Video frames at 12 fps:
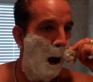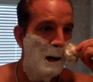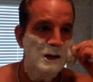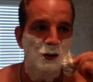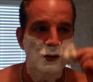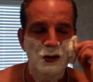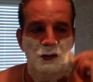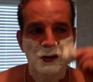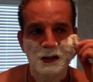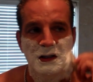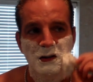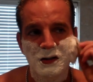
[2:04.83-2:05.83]
surgical
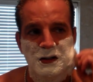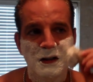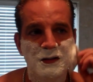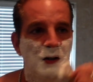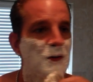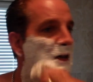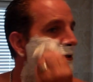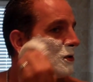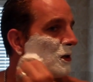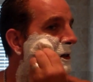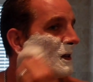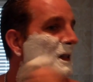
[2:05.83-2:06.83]
steel safety
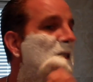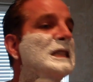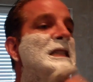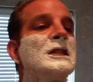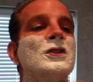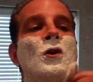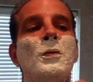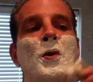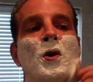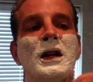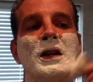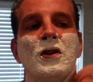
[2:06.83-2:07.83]
razor. No
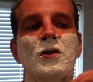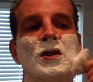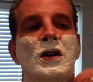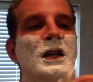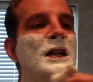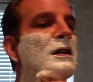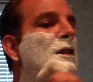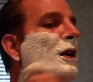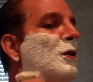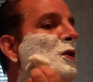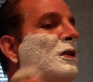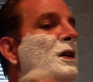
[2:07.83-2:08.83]
pulling, no tugging
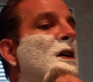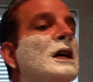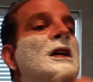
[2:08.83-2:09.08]
allowed.